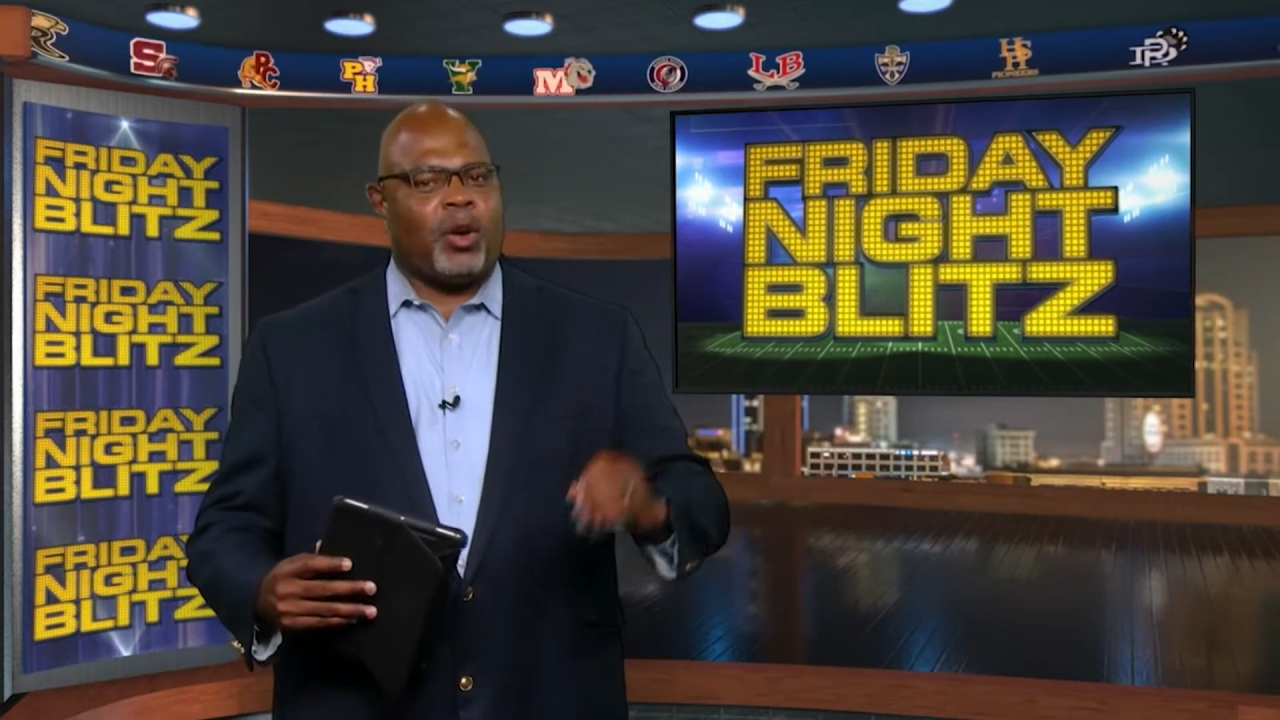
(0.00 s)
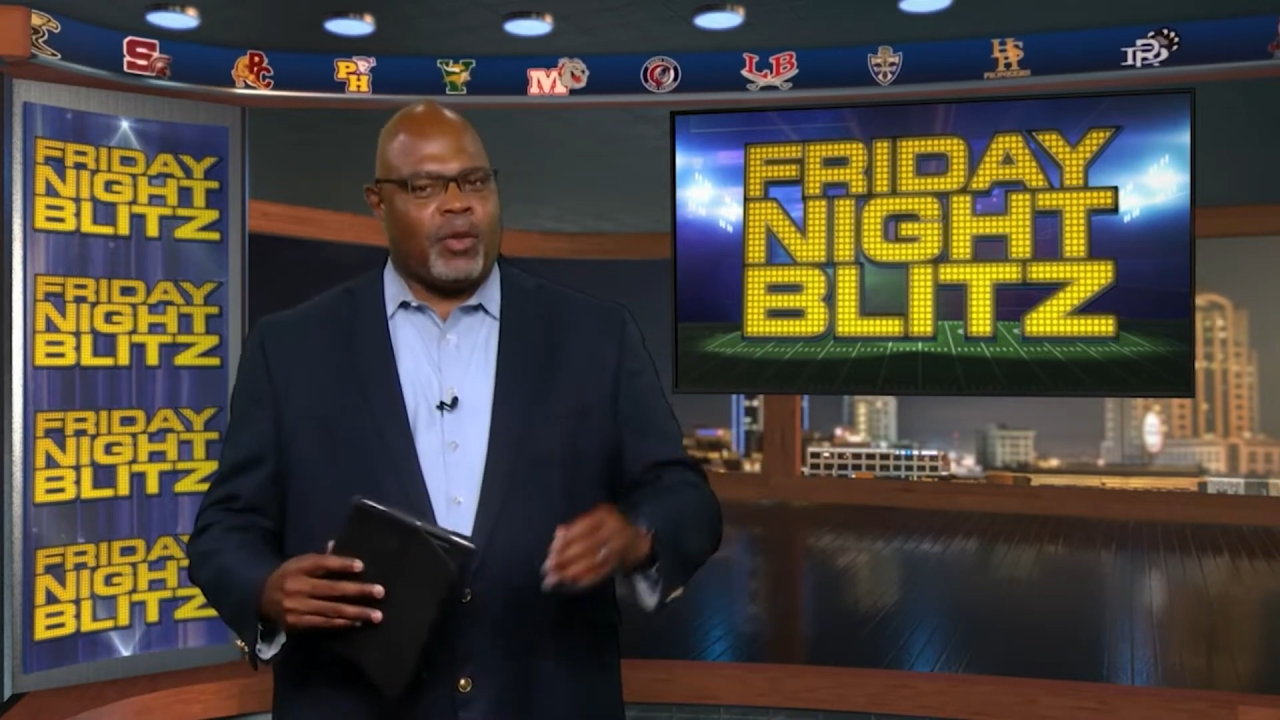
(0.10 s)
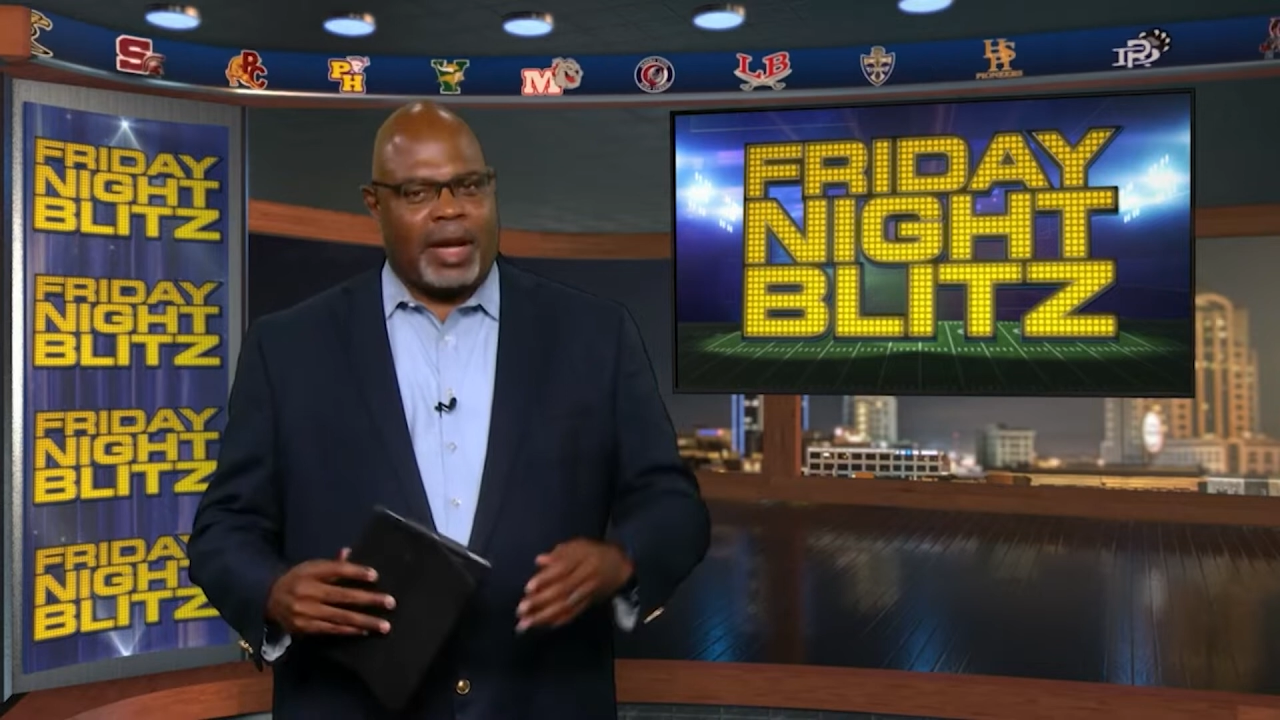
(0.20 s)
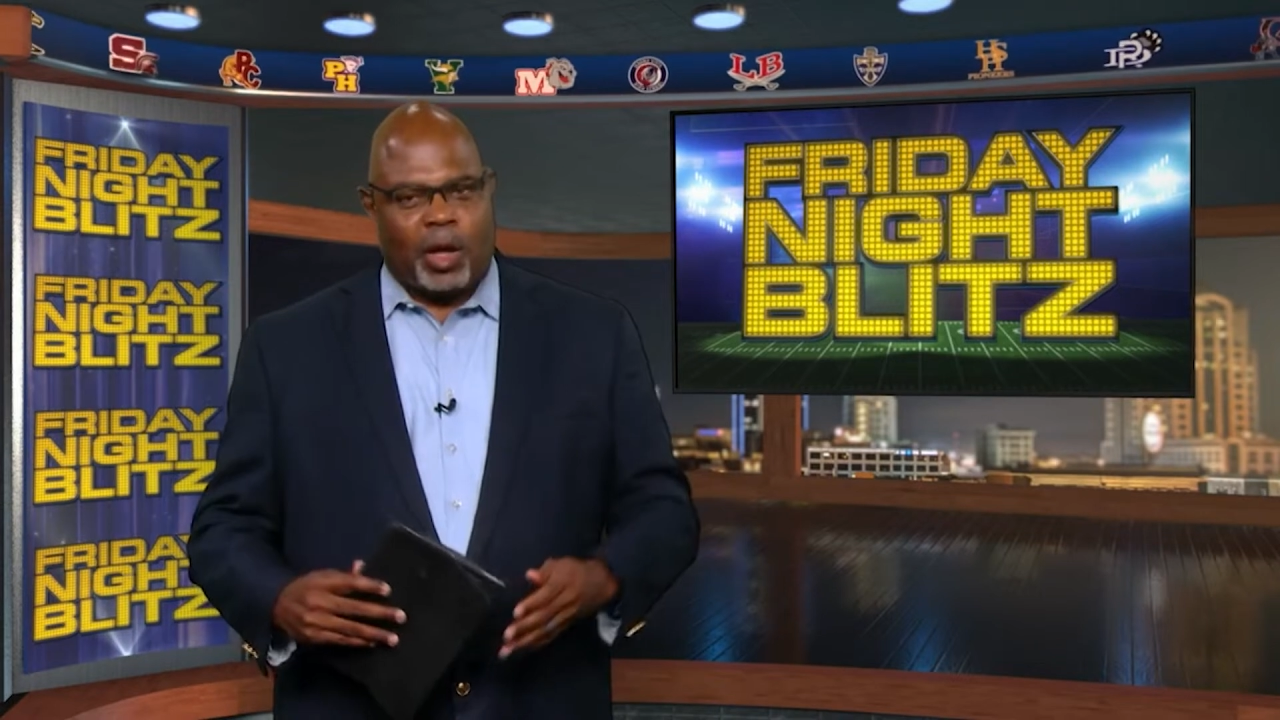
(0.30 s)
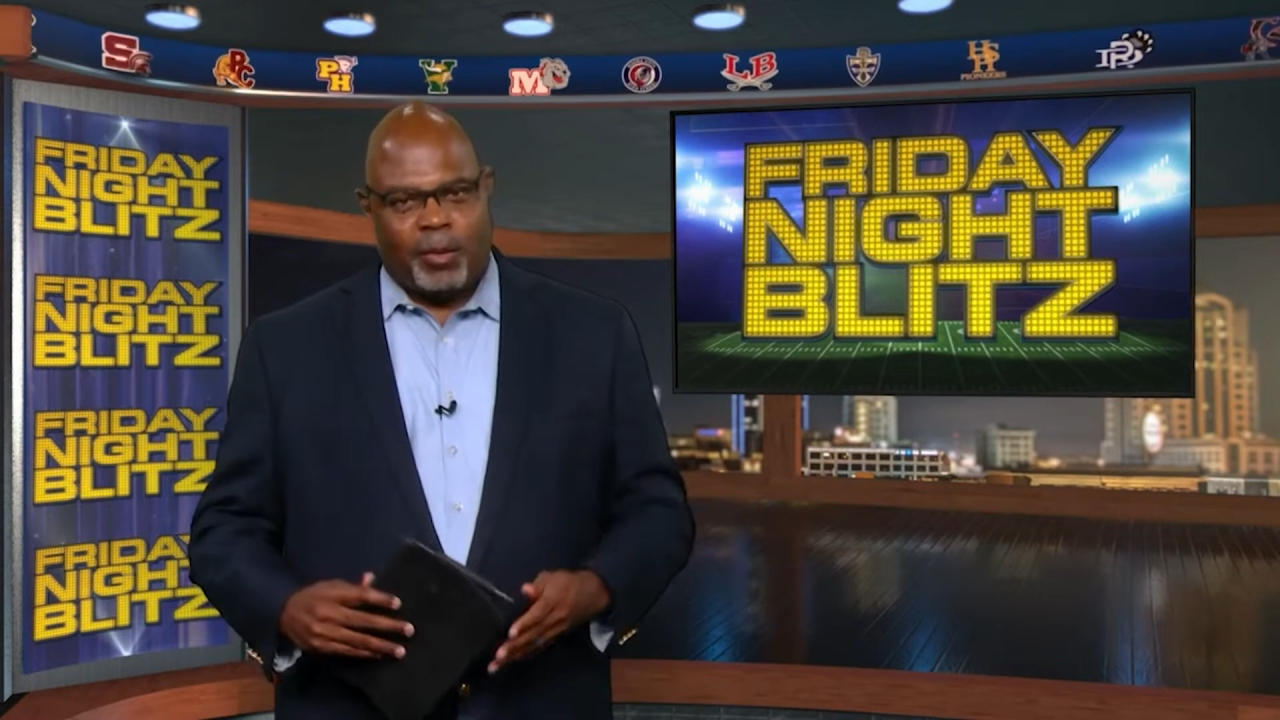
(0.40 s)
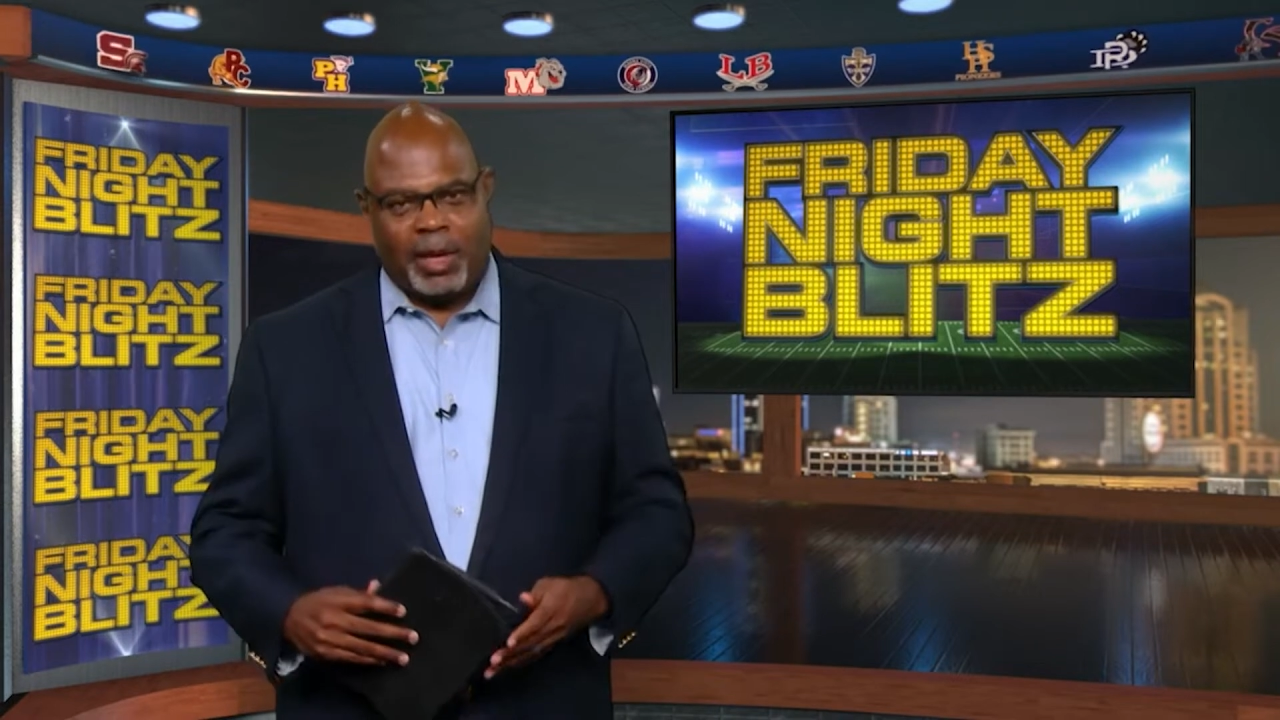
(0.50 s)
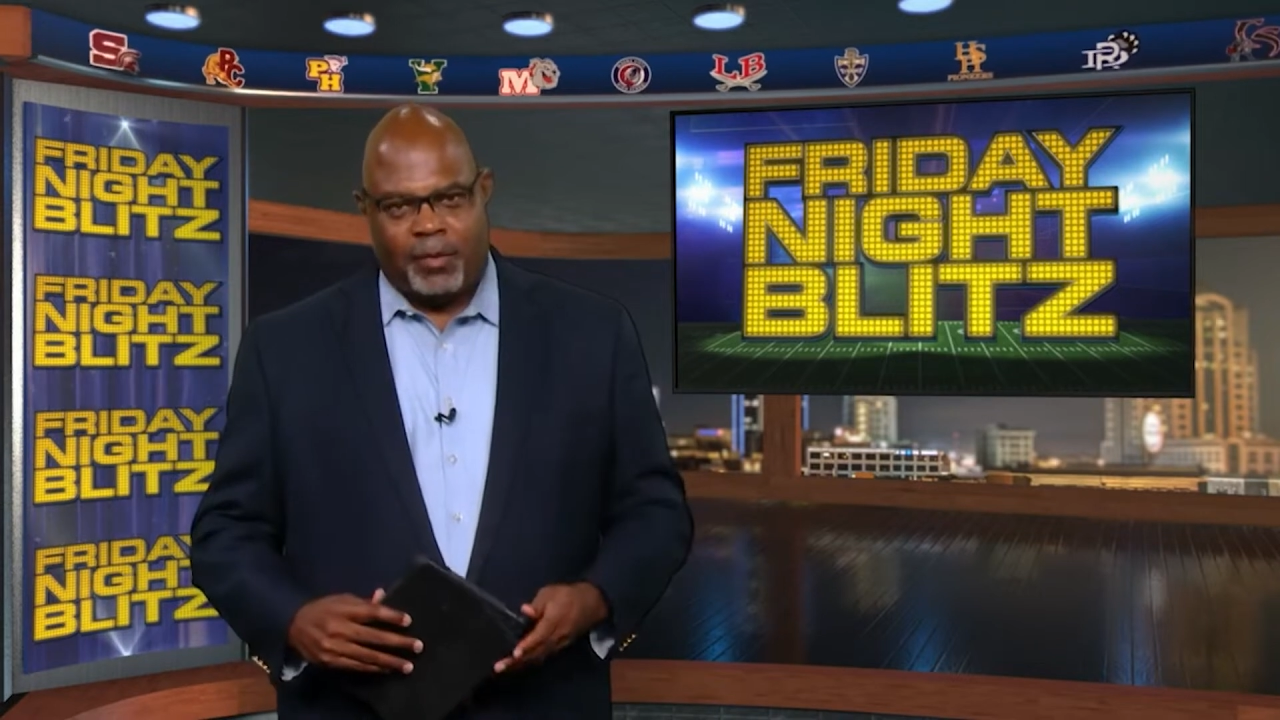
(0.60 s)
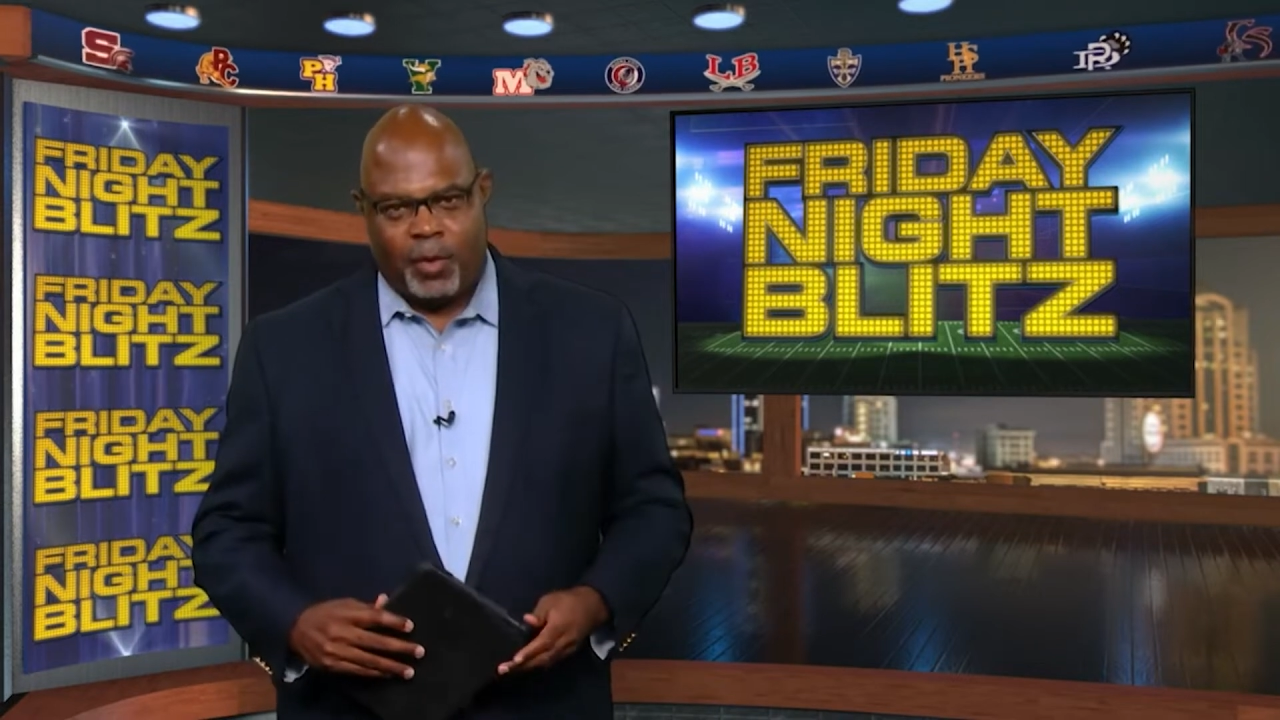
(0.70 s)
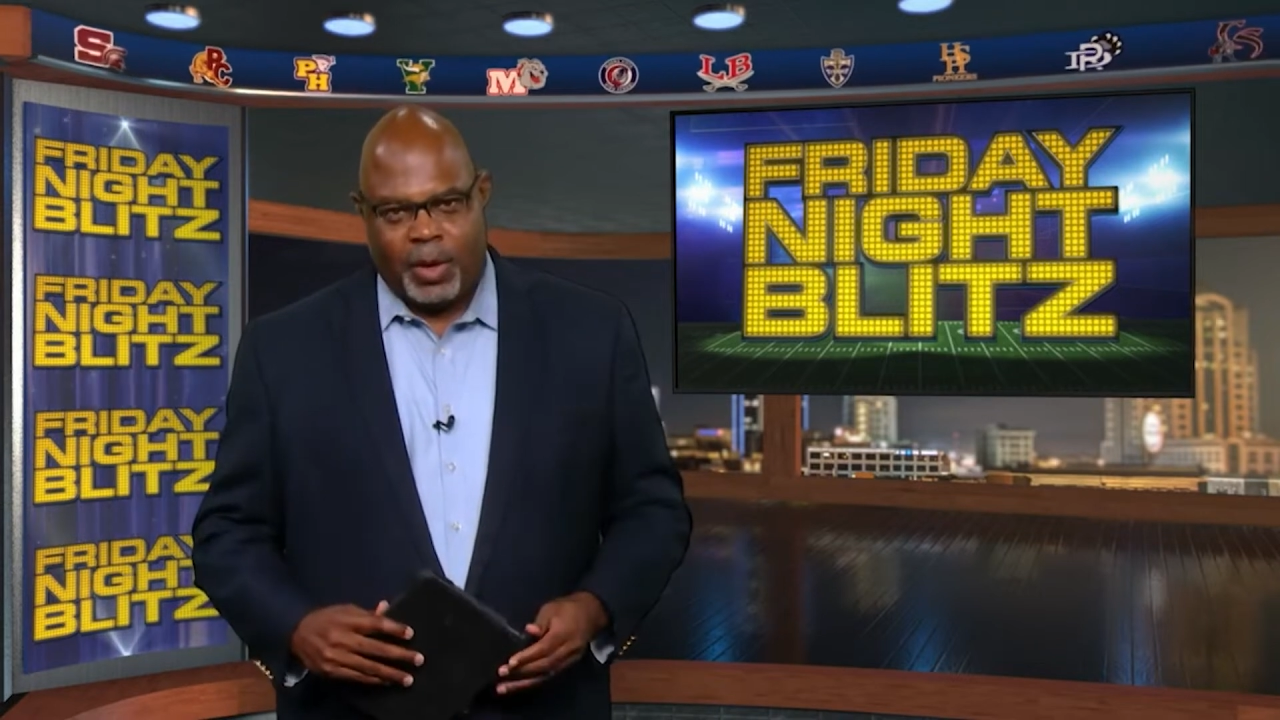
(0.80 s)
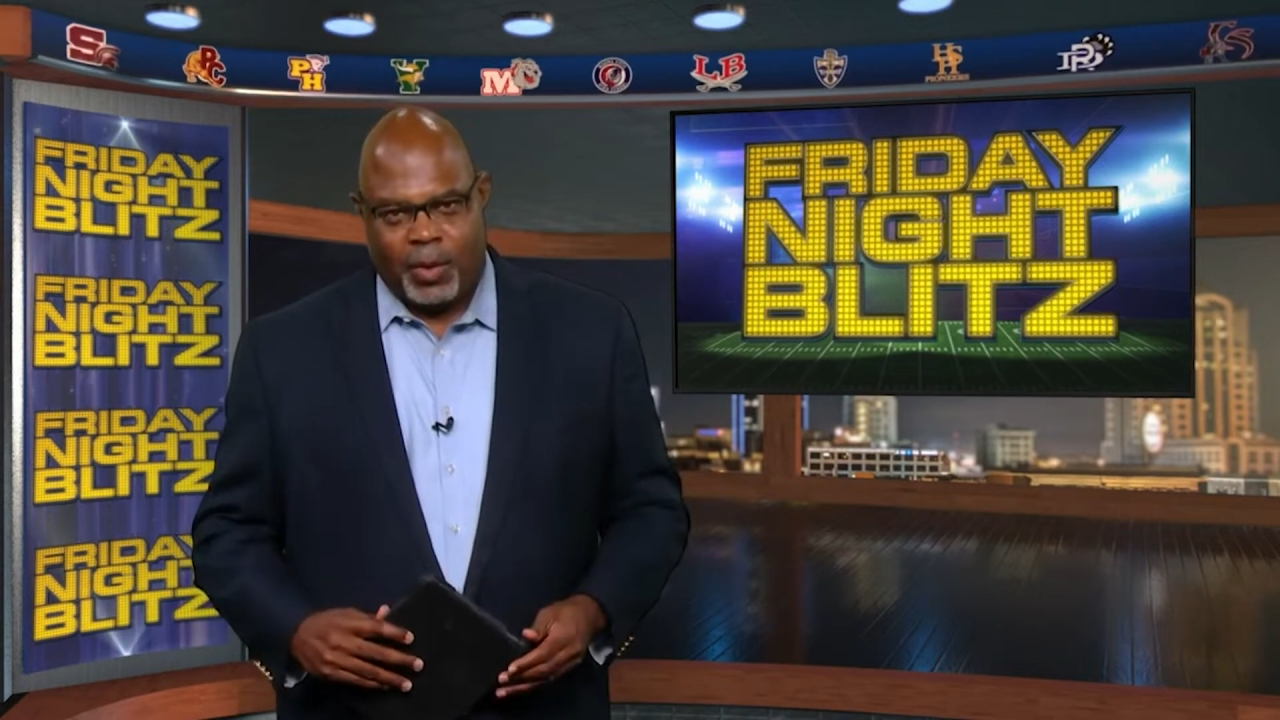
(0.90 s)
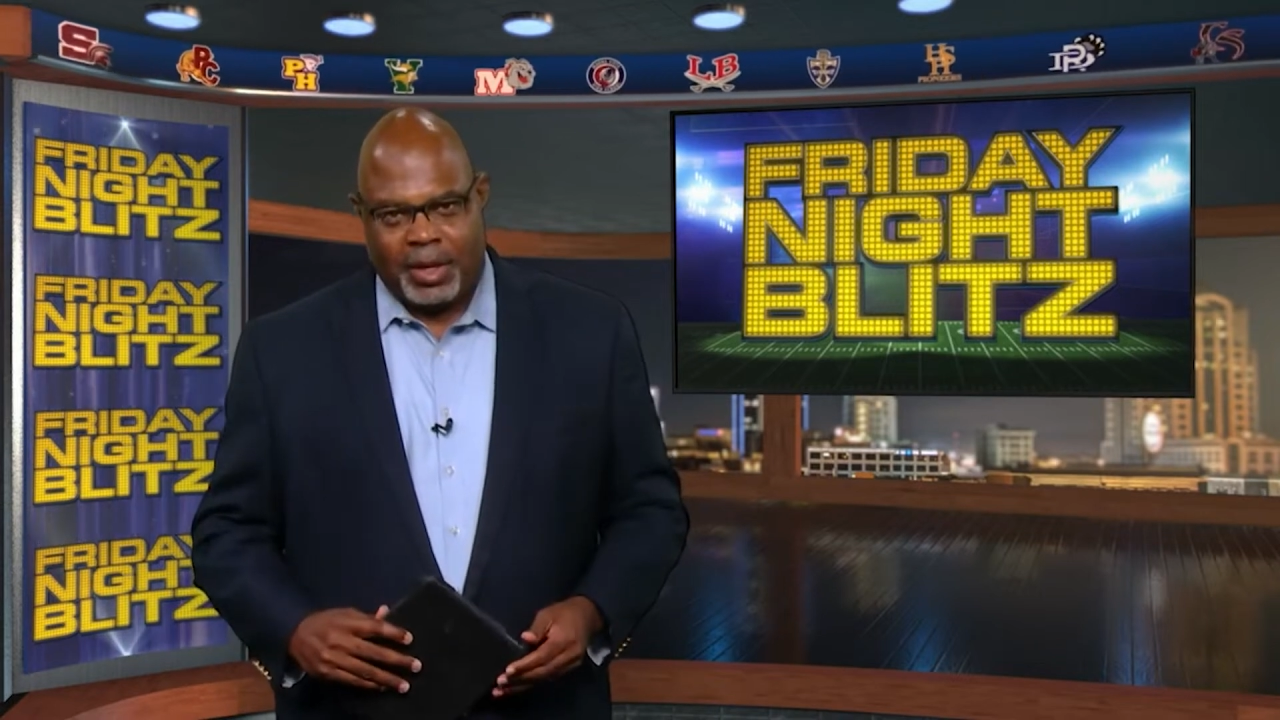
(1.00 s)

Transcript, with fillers: over LB 41